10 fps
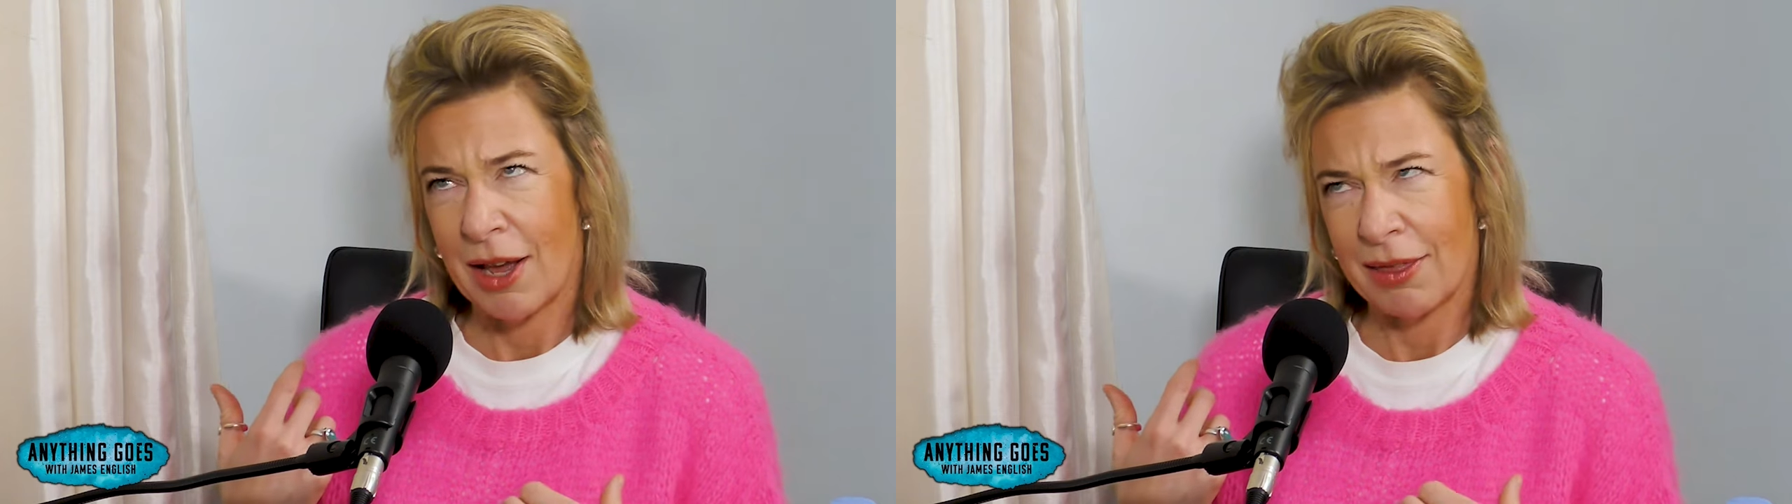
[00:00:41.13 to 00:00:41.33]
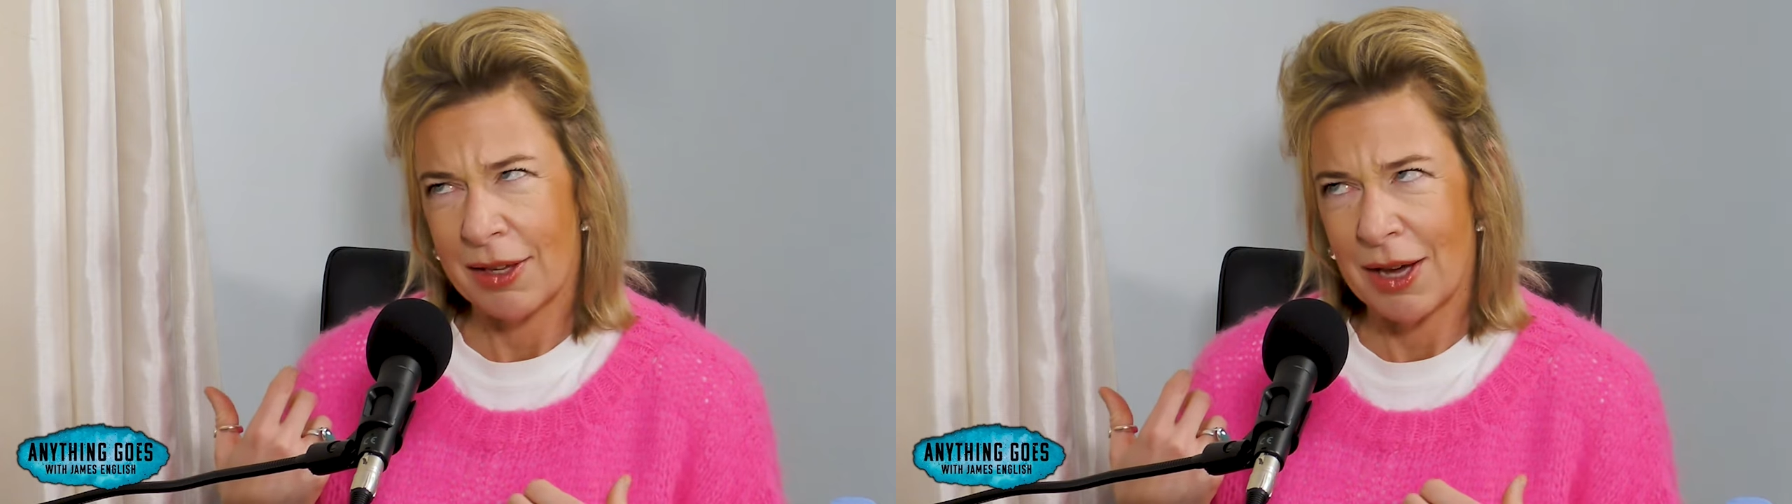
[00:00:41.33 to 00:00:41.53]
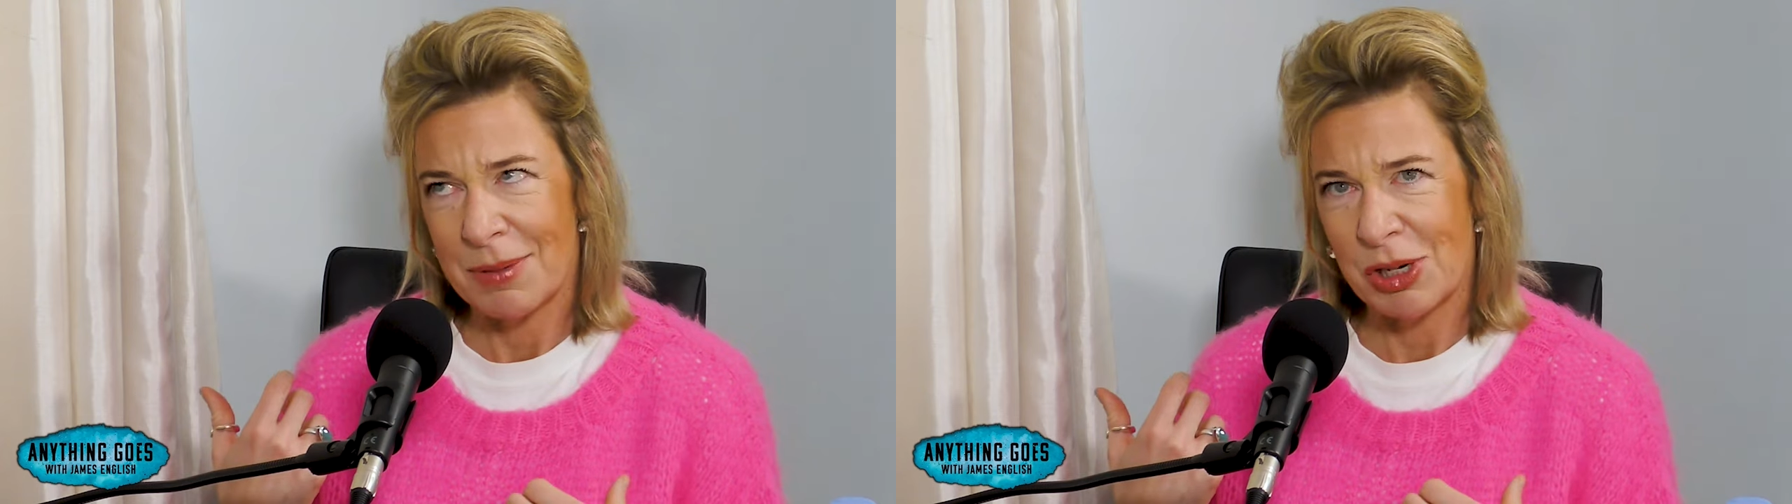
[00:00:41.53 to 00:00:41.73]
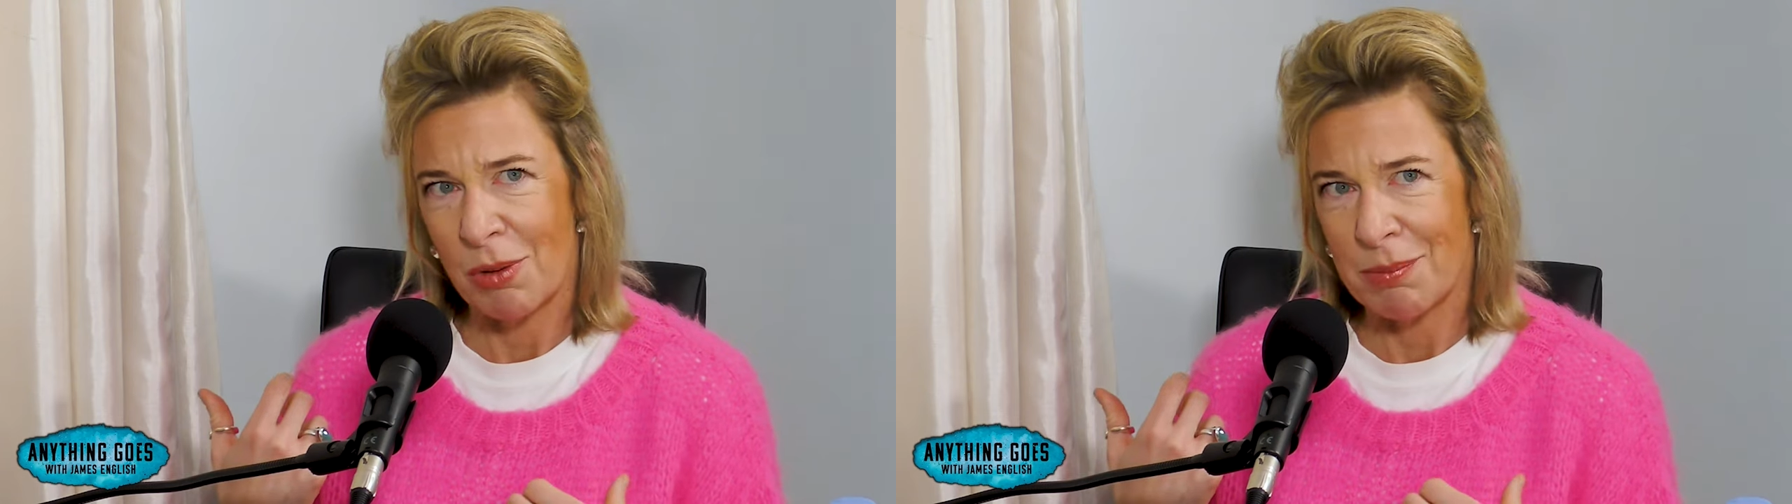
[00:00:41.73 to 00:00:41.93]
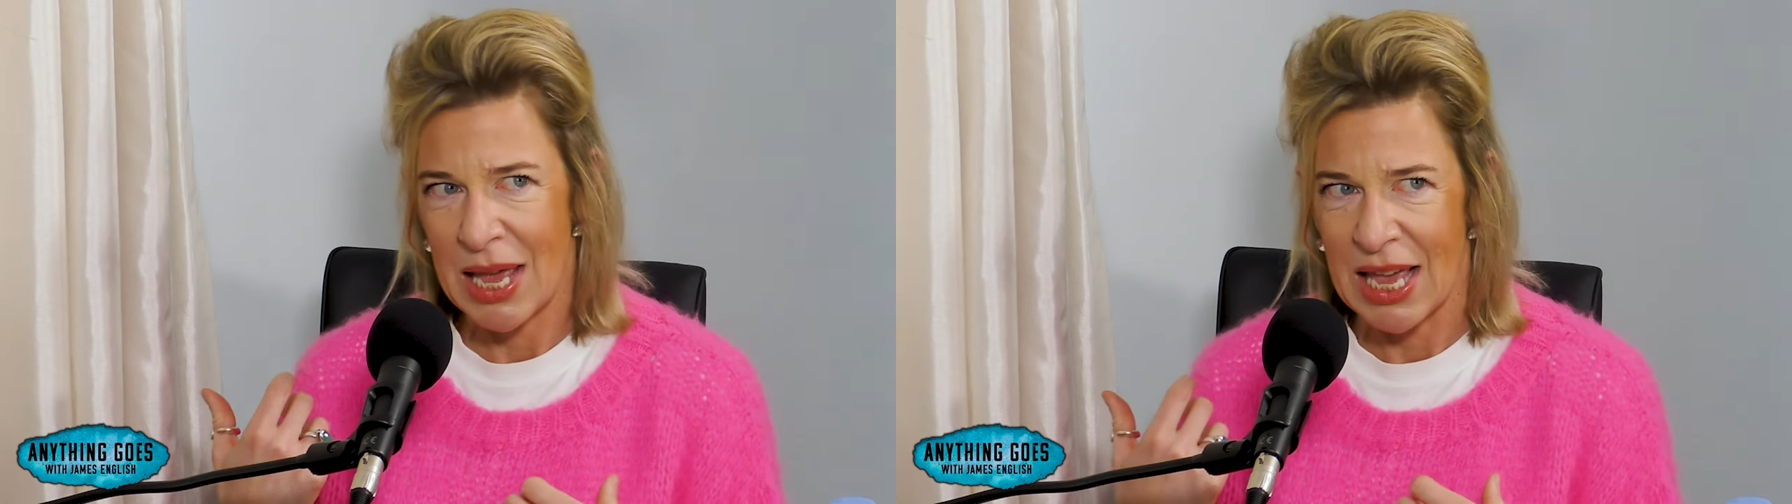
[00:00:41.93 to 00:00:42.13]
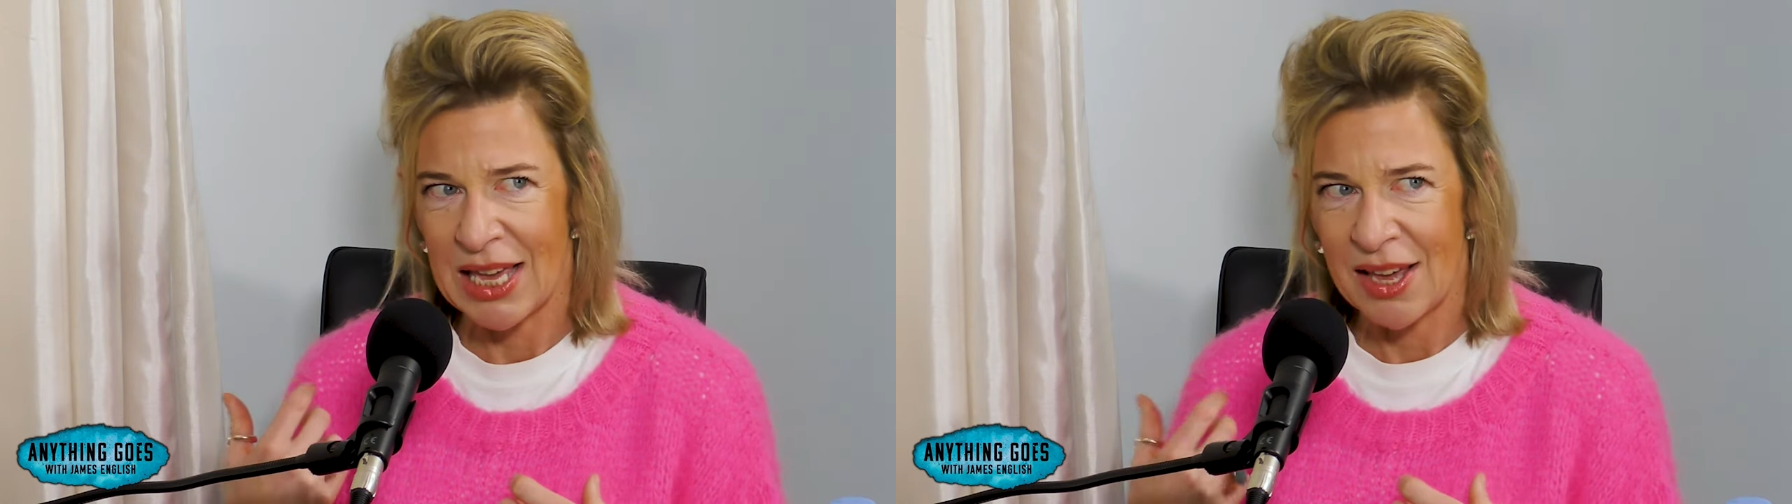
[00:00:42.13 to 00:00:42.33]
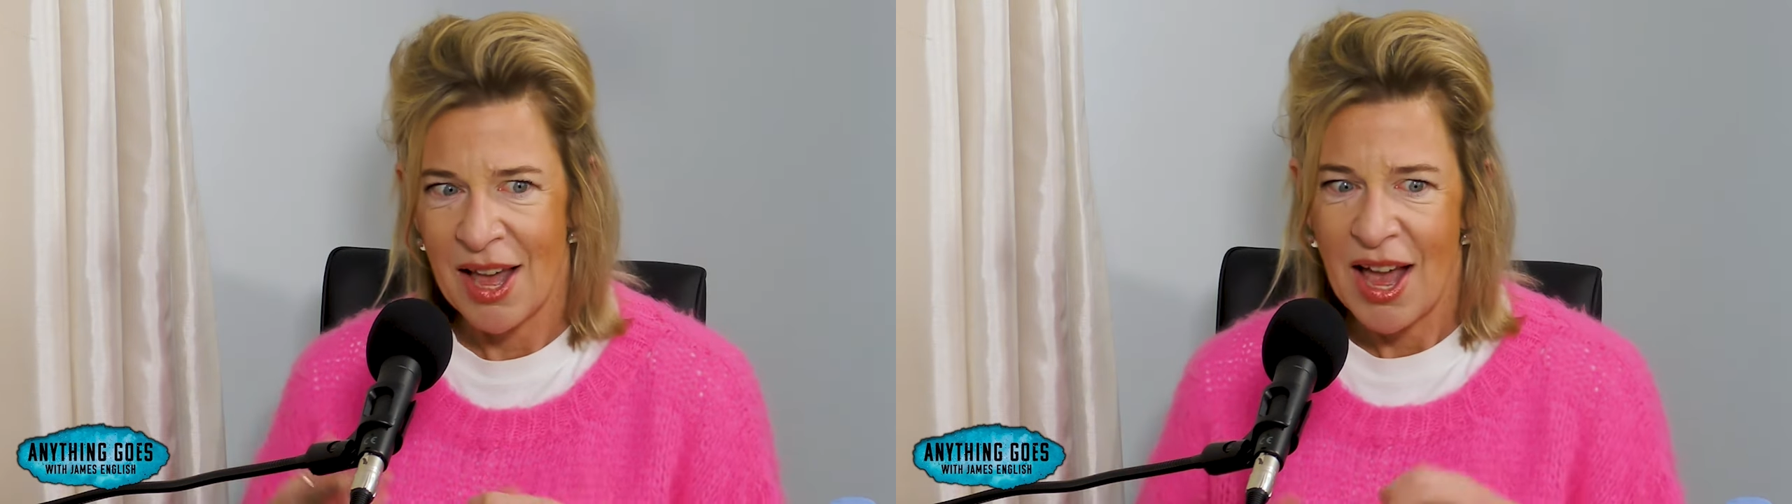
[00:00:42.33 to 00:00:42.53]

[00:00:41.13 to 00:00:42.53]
I think, come and got me,